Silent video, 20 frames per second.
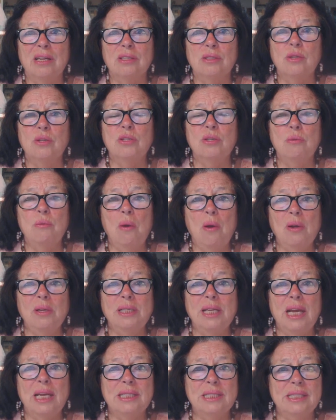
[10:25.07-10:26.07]
So the
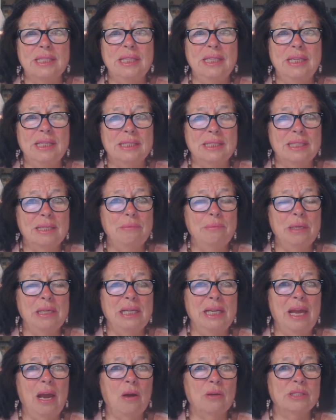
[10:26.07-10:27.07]
world I see
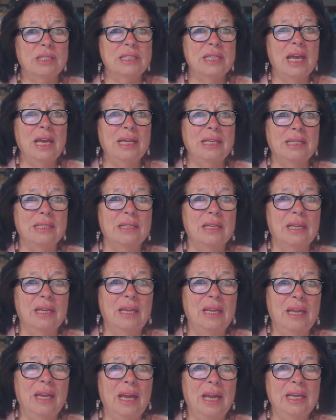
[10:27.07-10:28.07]
seemingly outside,
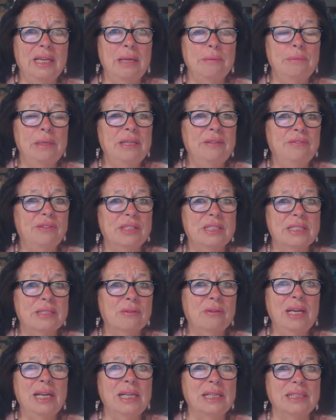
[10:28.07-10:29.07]
and I believe it's
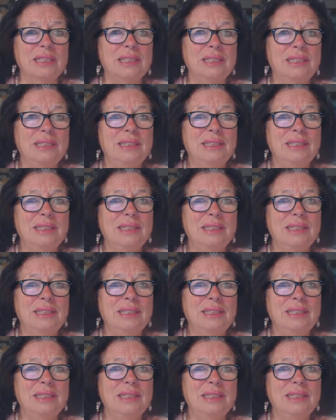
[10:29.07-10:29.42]
real,